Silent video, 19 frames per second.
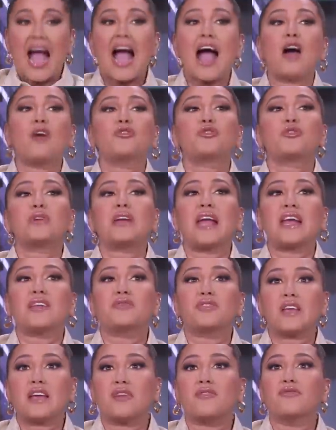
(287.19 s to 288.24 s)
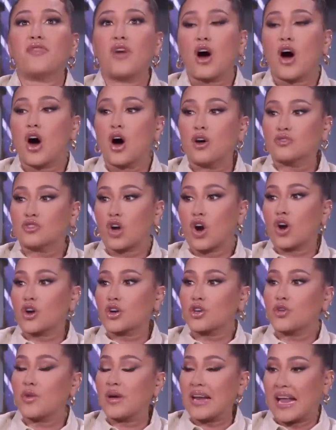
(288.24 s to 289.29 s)
How creatively involved are
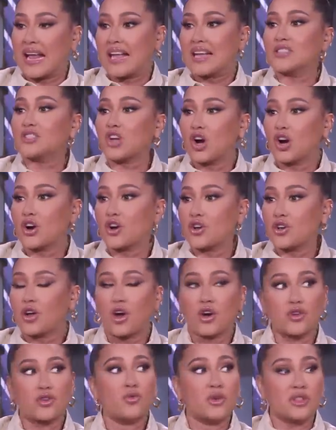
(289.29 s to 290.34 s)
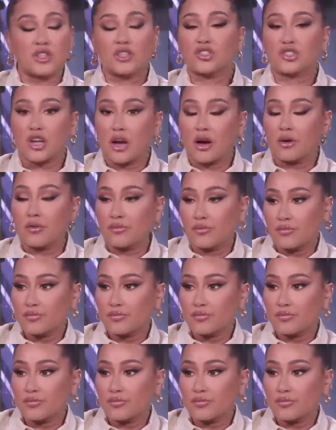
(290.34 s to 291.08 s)
you and hands-on are, are, you with the show?